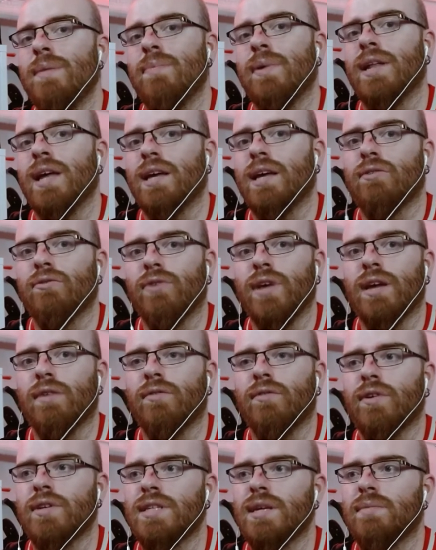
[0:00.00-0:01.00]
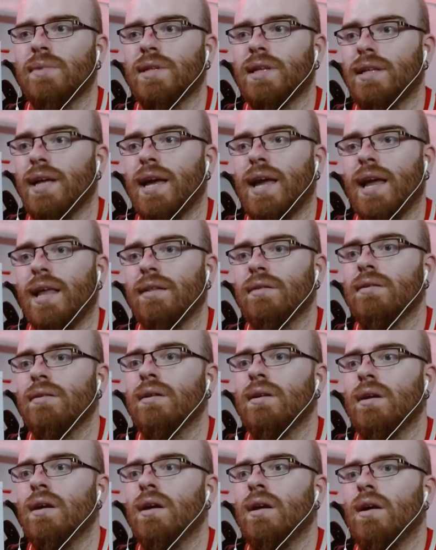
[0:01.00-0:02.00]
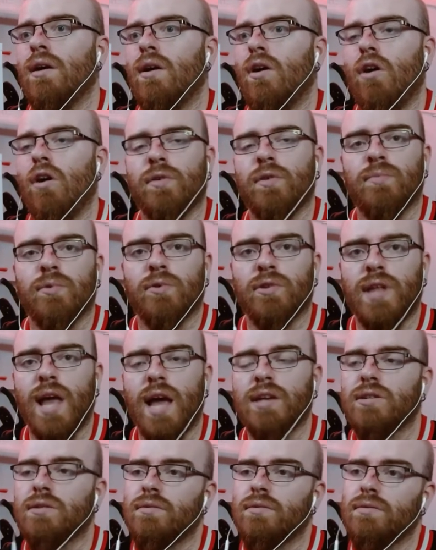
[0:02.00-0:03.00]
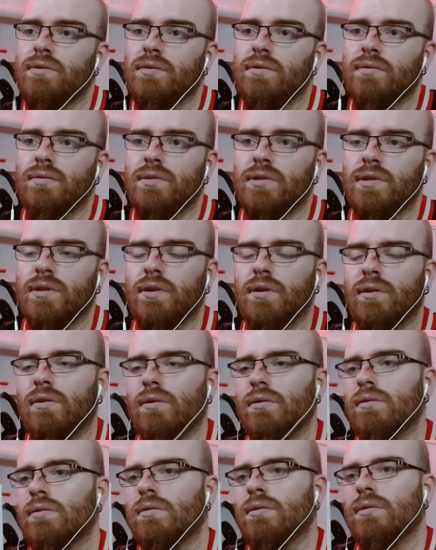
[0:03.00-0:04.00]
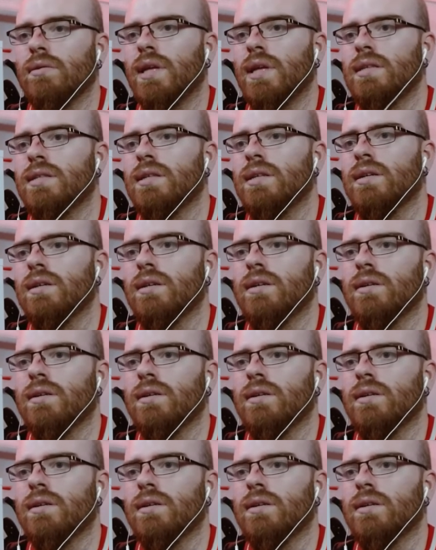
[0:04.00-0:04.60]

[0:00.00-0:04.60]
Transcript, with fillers: people like Rick, for example, that they can offer protection. So let's see.